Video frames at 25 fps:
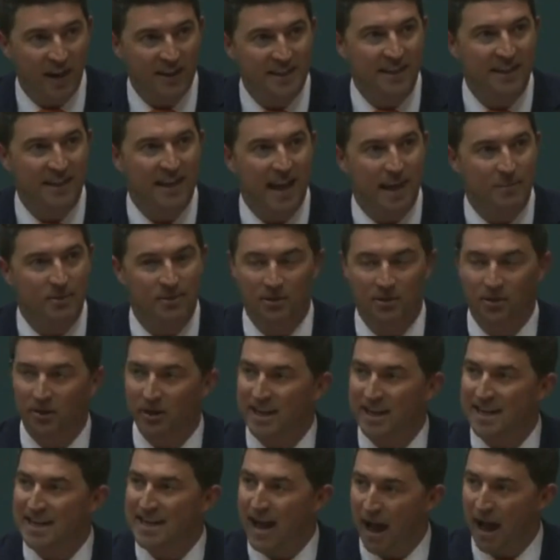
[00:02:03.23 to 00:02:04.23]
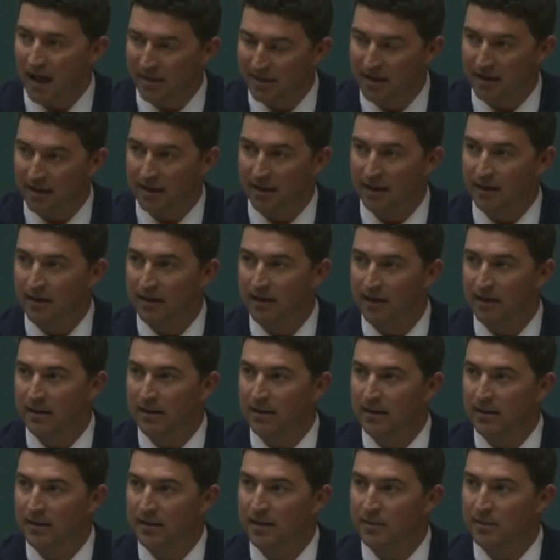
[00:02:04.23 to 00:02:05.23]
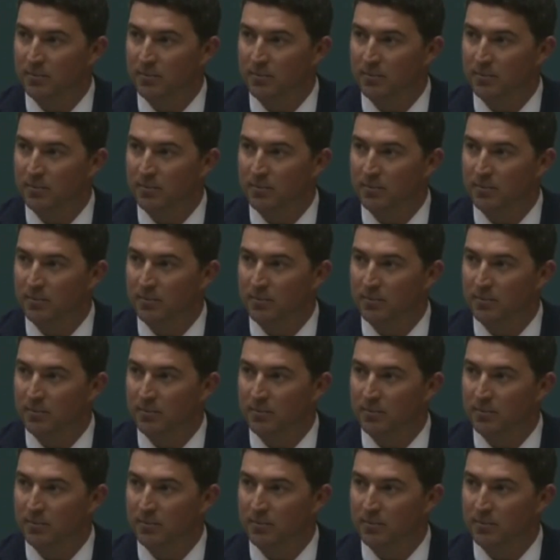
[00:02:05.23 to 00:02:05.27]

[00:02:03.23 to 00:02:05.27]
did absolutely nothing to